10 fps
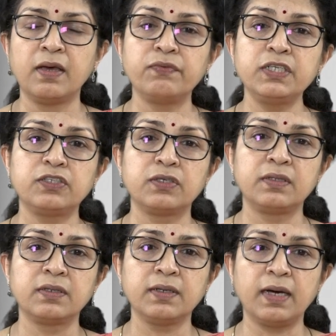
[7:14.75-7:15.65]
which
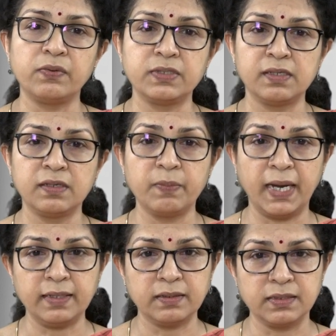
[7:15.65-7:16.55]
the counselor
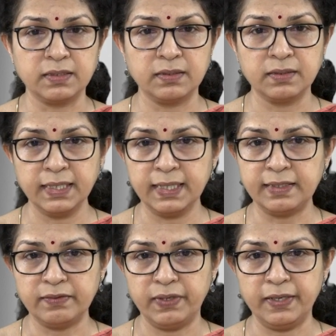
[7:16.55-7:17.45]
might consider
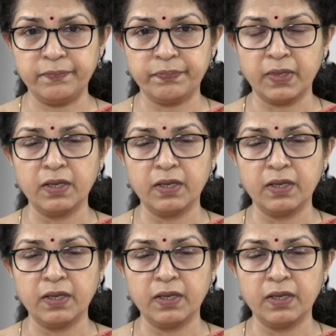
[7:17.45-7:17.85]
negatively.